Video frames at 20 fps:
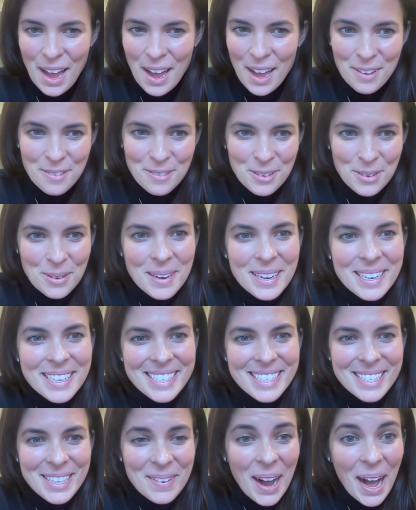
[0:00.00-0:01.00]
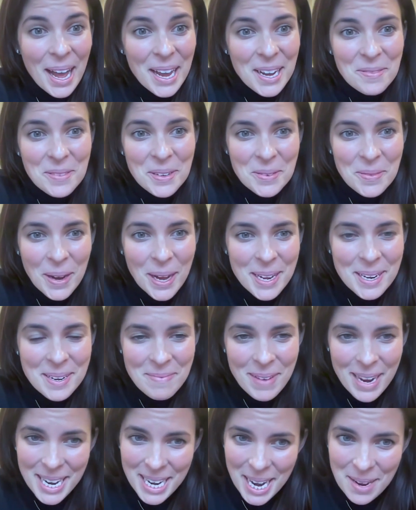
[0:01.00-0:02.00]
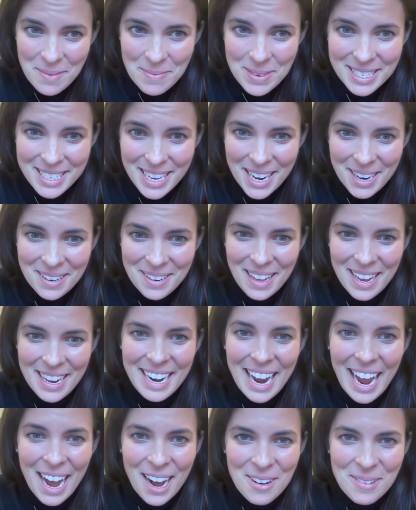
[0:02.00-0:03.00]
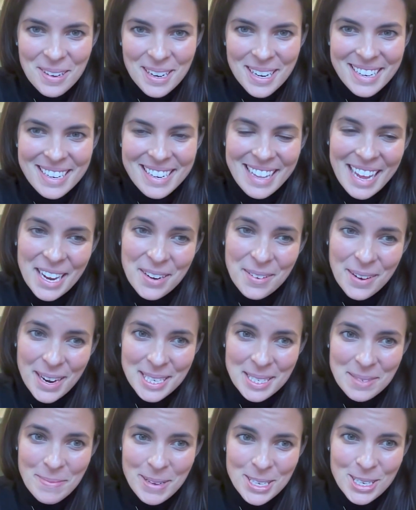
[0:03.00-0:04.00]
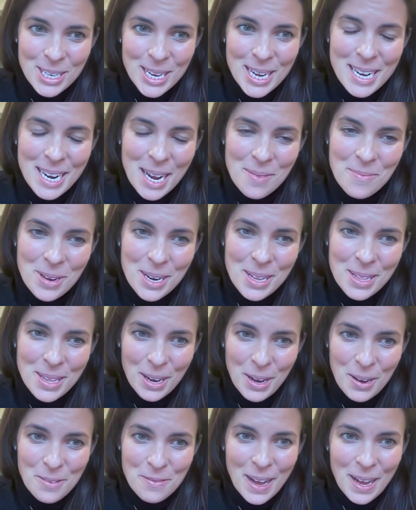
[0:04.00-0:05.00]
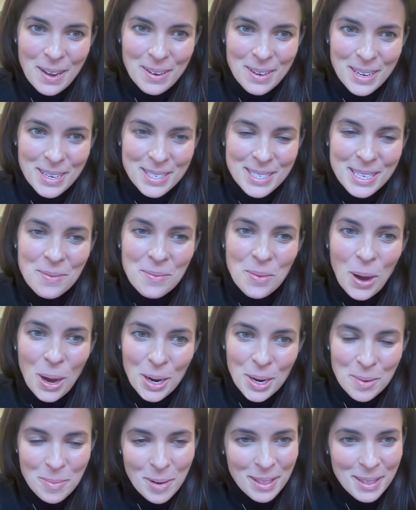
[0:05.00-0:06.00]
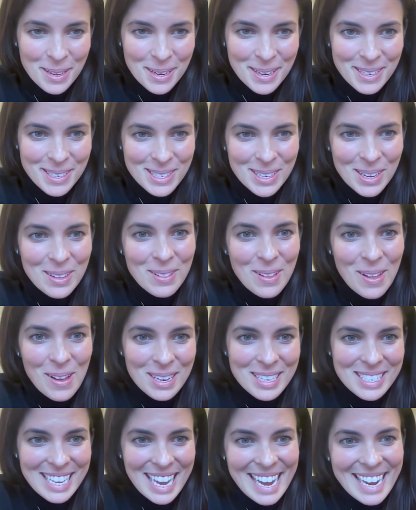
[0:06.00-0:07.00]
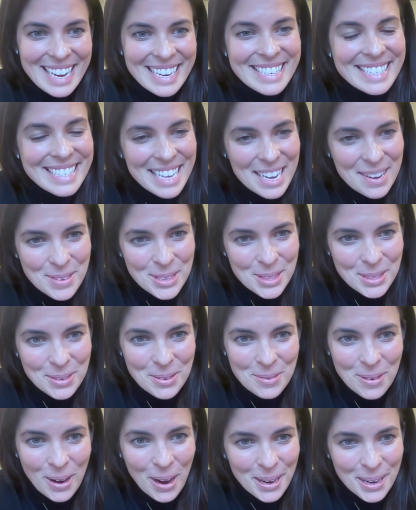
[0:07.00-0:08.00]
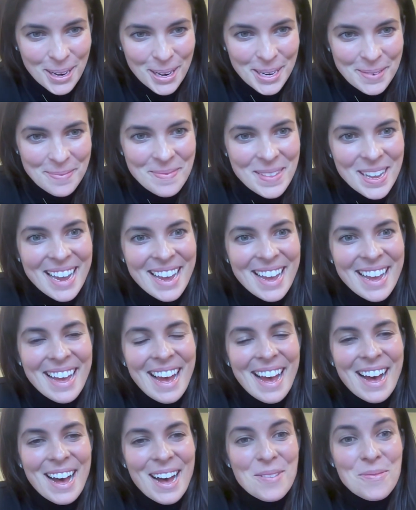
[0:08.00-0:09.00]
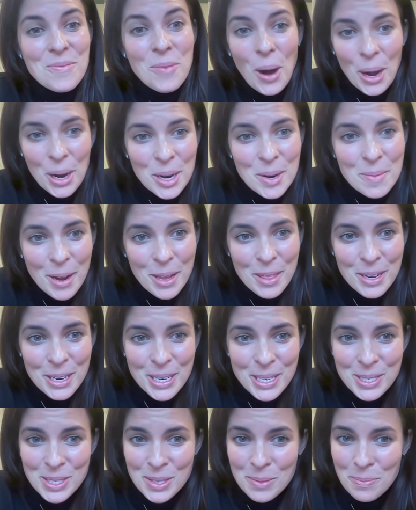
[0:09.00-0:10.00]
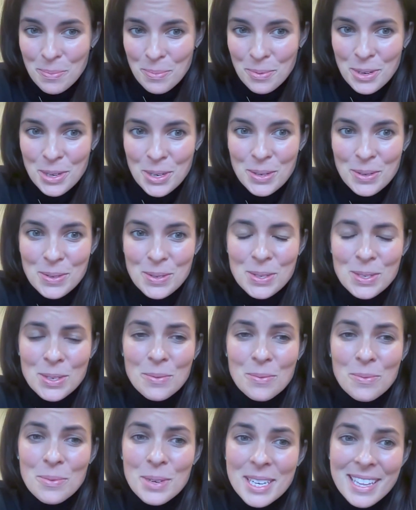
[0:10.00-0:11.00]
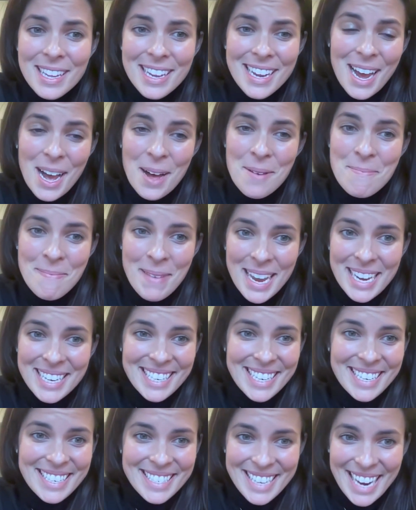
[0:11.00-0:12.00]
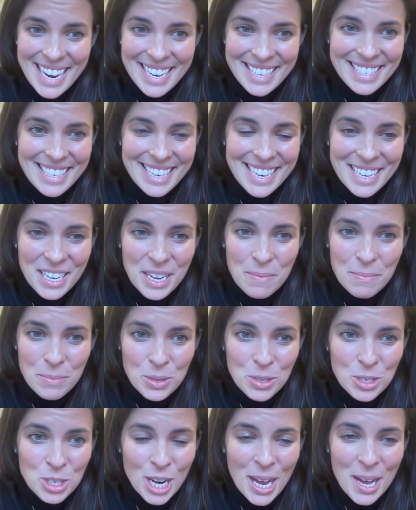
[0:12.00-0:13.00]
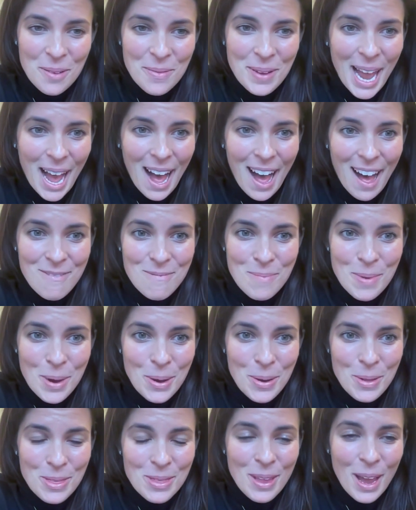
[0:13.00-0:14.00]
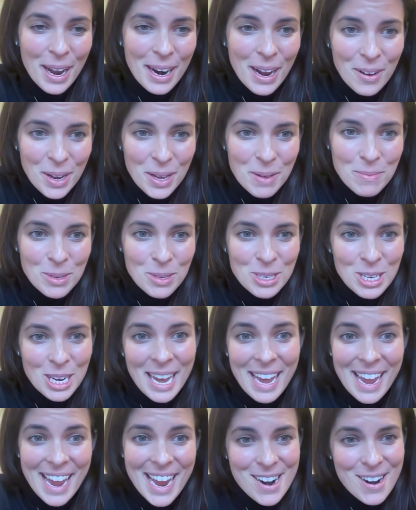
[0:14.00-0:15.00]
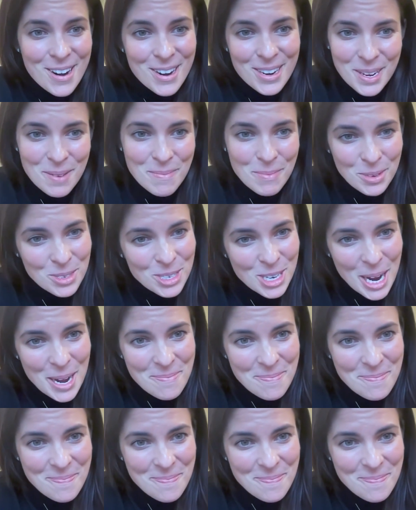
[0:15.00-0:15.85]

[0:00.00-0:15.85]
Of course. So hi, everyone. My name is Caroline Howard. Like Grace mentioned, I'm one of the co-founders at Walker Brothers alongside Sam and Luke Walker. Walker Brothers brews really amazing tasting kombucha. We have both non-alc kombucha and hard kombucha.